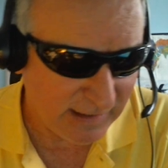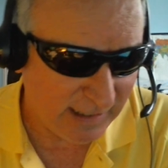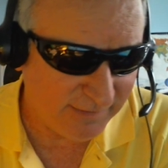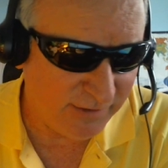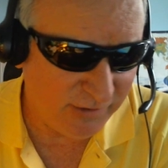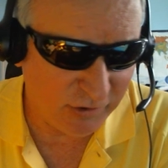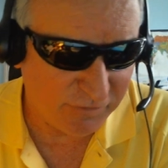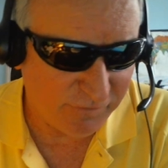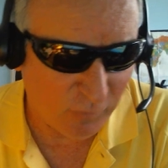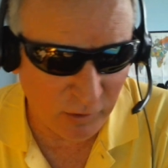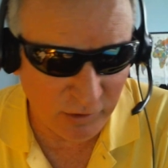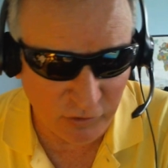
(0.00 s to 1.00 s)
then there's
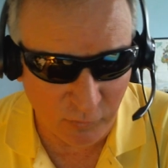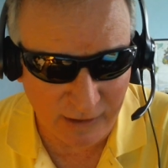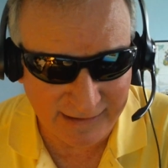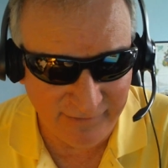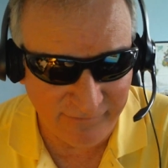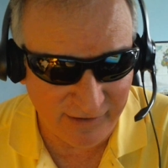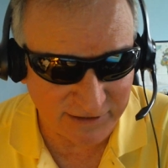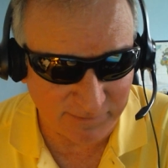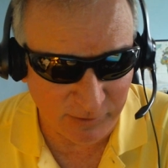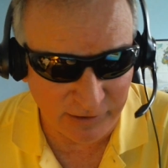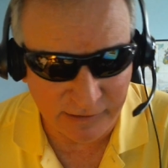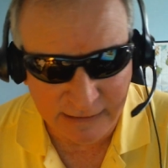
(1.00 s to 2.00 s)
foreign direct
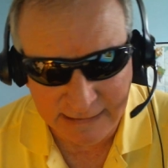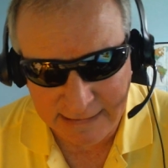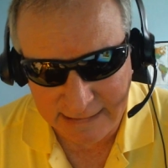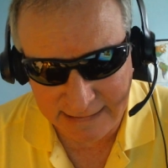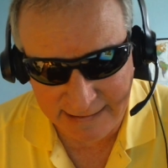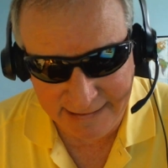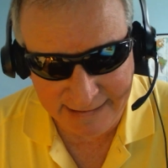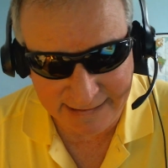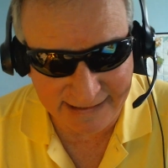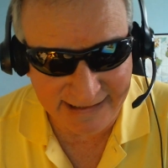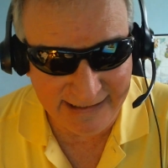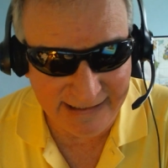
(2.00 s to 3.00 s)
investment,
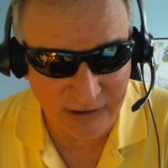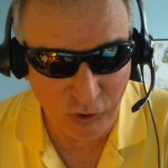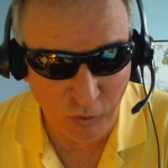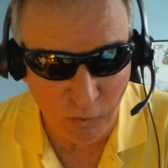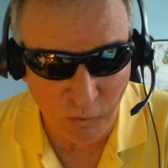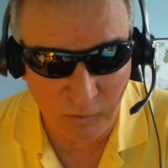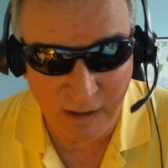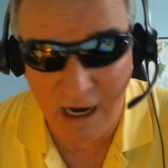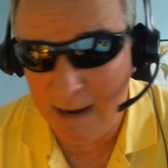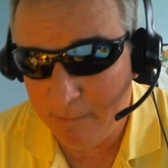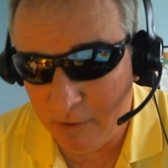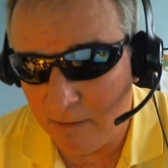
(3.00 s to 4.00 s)
like the new
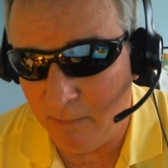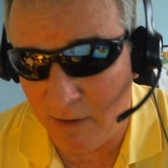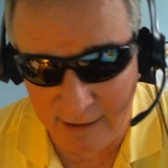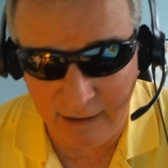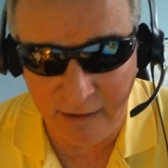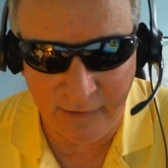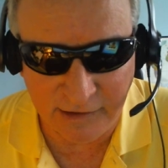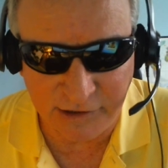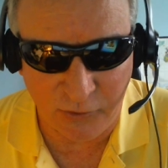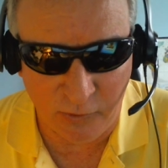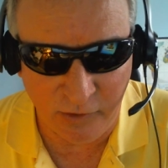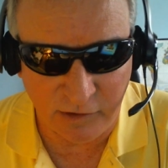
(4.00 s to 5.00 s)
copper mine
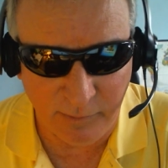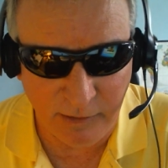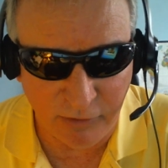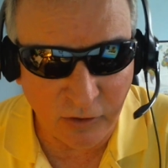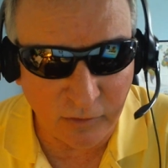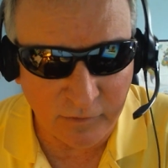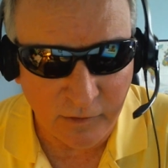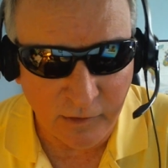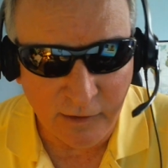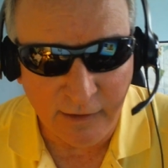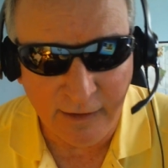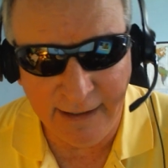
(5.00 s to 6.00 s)
that's going to be built
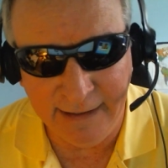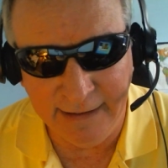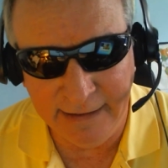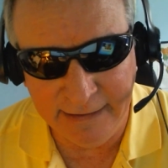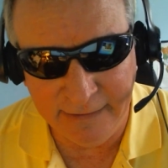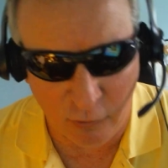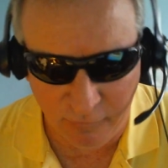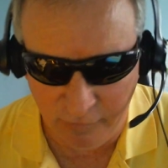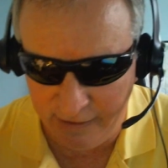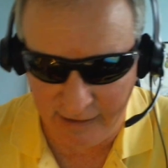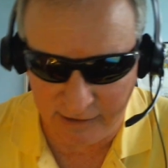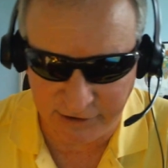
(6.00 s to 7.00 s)
and over
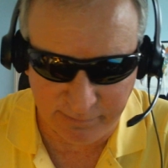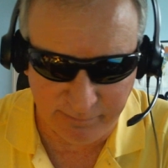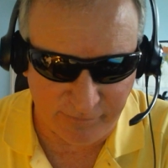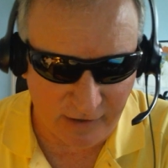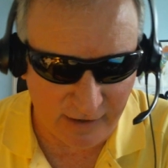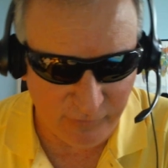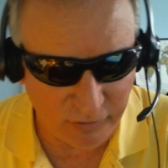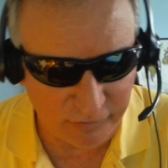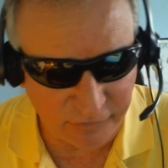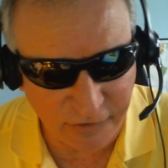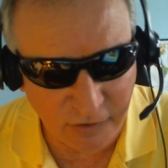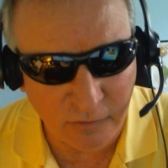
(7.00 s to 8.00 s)
the next 5
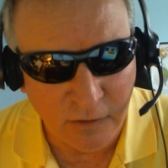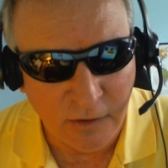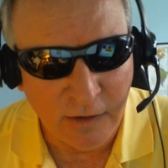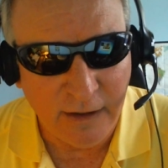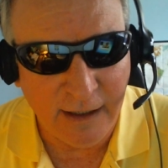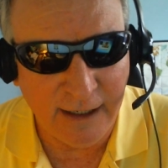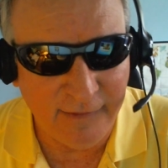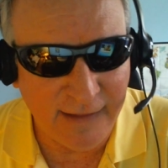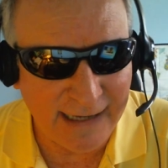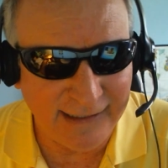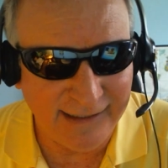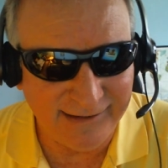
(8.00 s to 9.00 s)
years or so. And
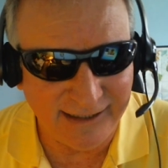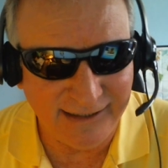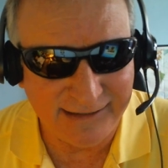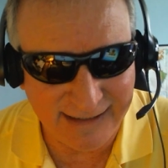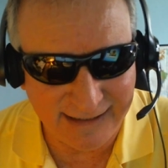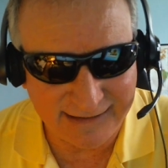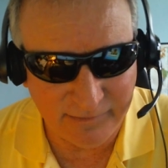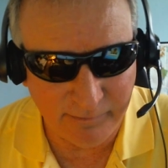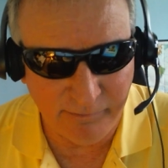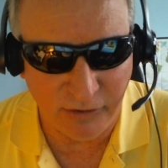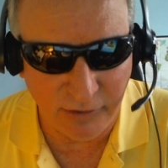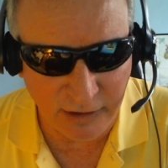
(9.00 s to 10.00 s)
that is a
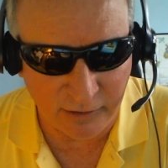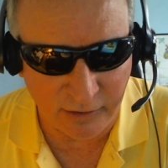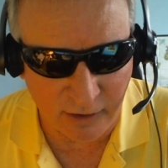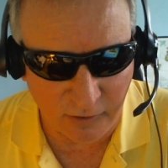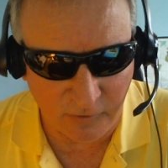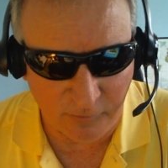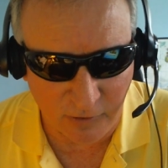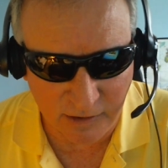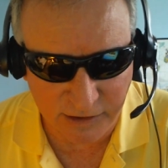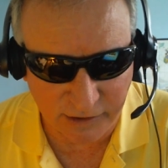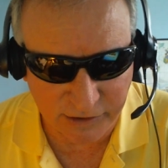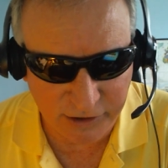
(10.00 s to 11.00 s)
$6 billion
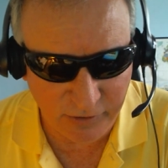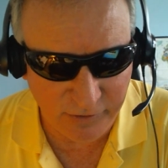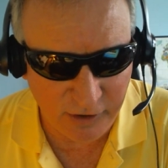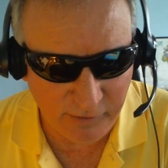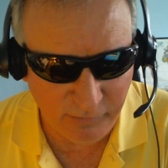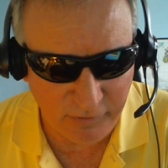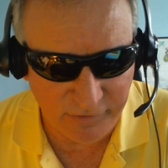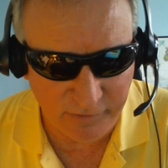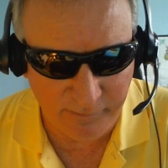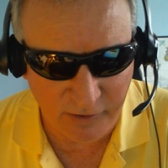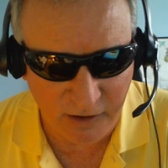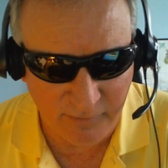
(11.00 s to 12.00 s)
project. So the numbers
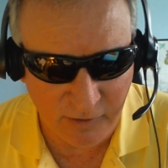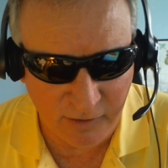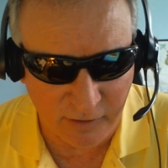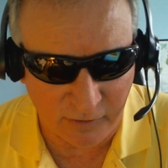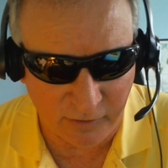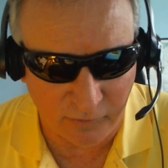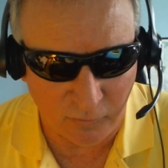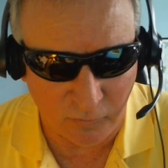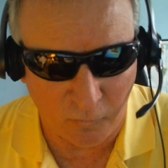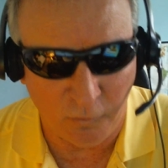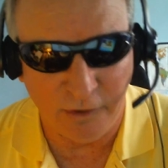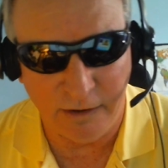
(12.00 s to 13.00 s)
in Panama are
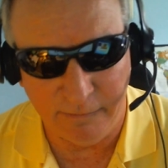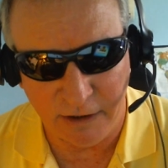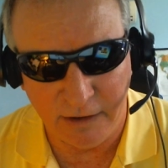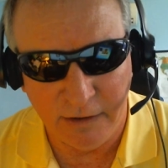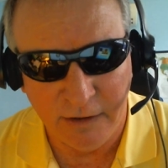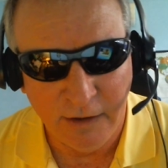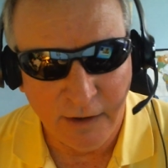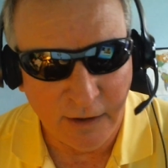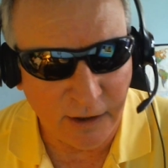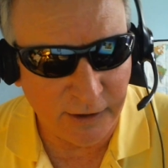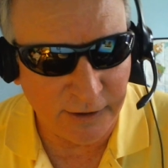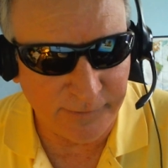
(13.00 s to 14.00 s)
really big.
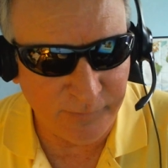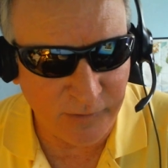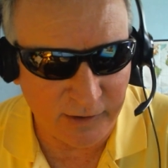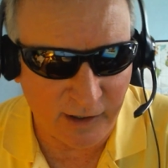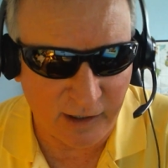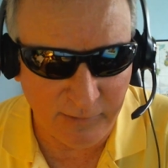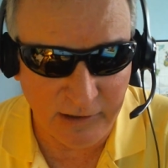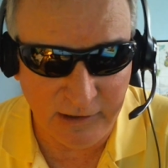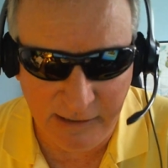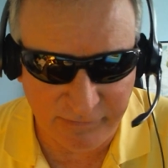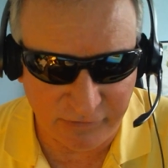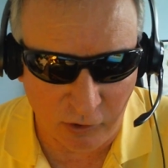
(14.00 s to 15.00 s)
The economy
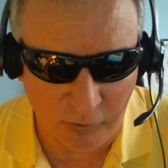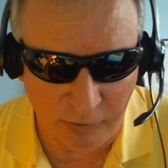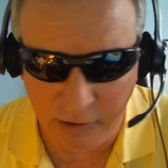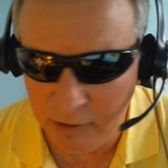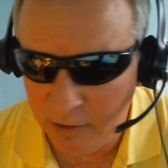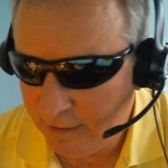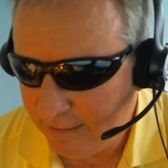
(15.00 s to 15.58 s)
keeps growing.